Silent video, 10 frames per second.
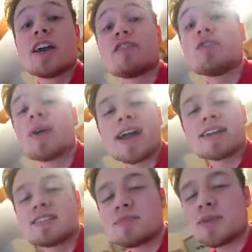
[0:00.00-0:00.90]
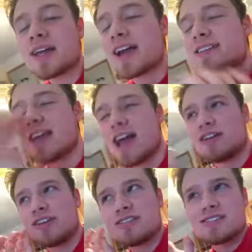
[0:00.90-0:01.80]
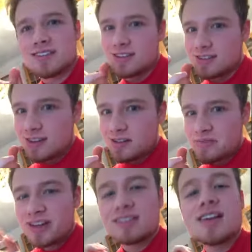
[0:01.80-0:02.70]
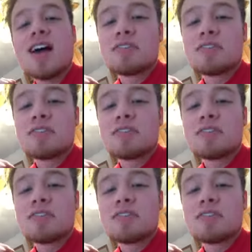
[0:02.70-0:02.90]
If you had some, like, Italian seasoning mix,